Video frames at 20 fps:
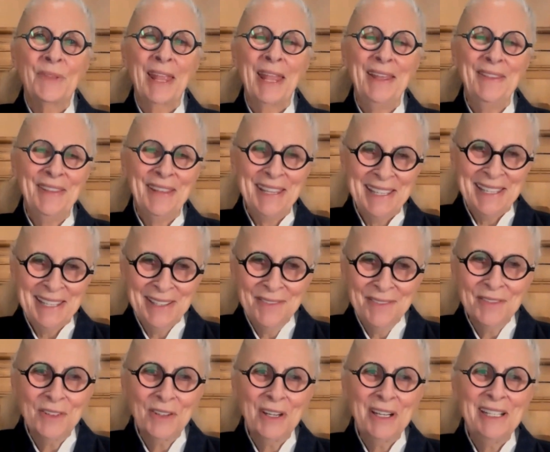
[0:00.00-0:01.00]
And the E
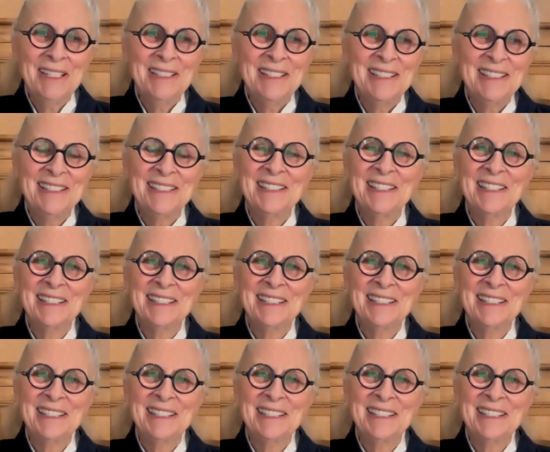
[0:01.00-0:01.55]
of grace is